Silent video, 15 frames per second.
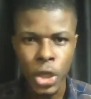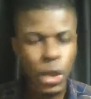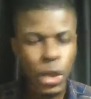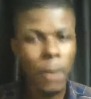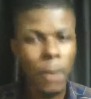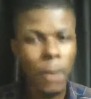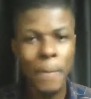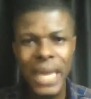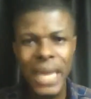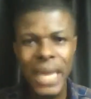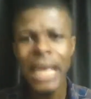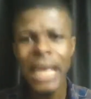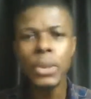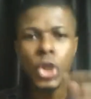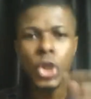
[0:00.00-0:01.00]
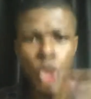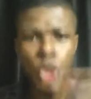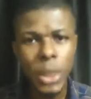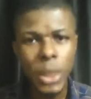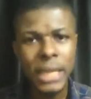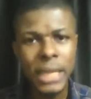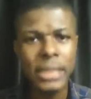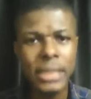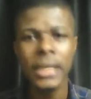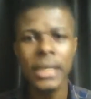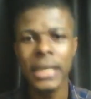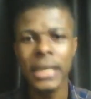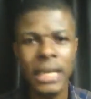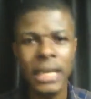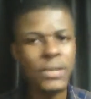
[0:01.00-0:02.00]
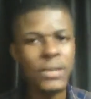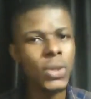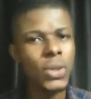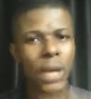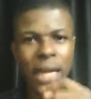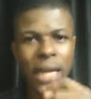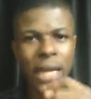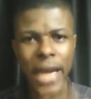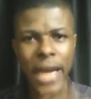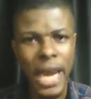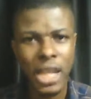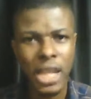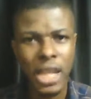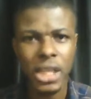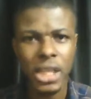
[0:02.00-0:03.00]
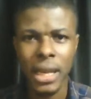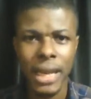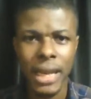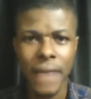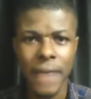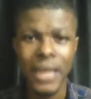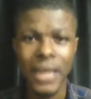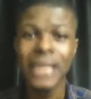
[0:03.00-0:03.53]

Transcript: So being able to do this gives you an edge in life,